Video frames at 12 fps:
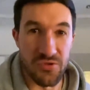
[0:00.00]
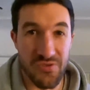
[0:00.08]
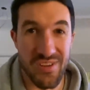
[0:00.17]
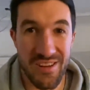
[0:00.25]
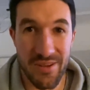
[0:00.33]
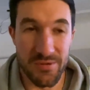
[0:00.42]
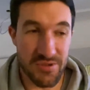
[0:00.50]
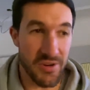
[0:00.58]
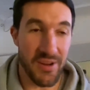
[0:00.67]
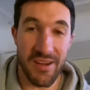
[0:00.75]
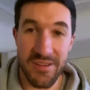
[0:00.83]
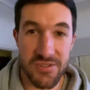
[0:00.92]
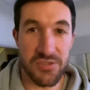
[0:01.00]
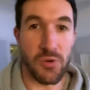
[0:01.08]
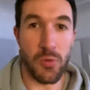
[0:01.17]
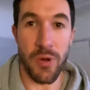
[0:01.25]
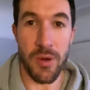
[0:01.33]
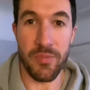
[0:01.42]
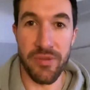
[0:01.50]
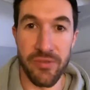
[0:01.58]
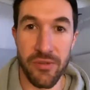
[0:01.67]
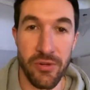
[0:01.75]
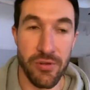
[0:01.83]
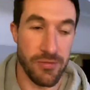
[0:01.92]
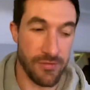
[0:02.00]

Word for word: really he was crying so bad before